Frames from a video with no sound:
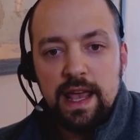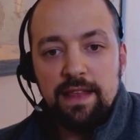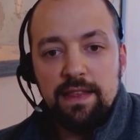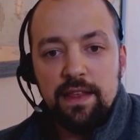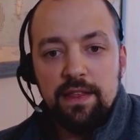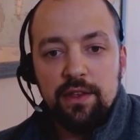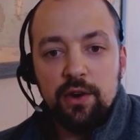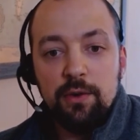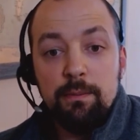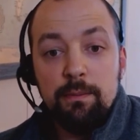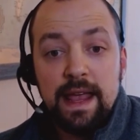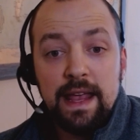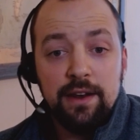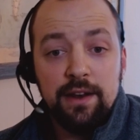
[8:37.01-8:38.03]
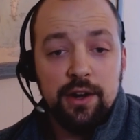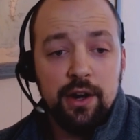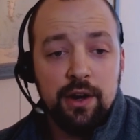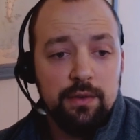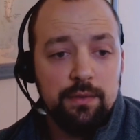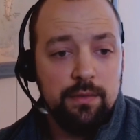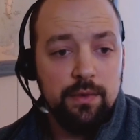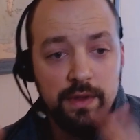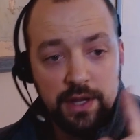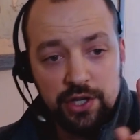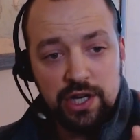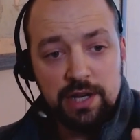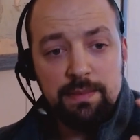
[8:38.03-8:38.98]
And then the remainder, or
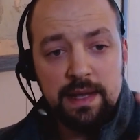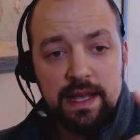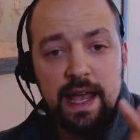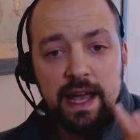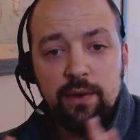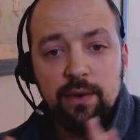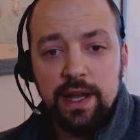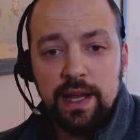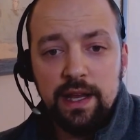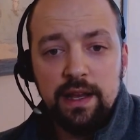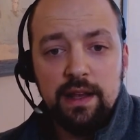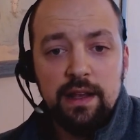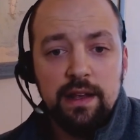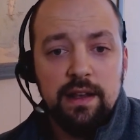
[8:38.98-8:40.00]
the GP equity,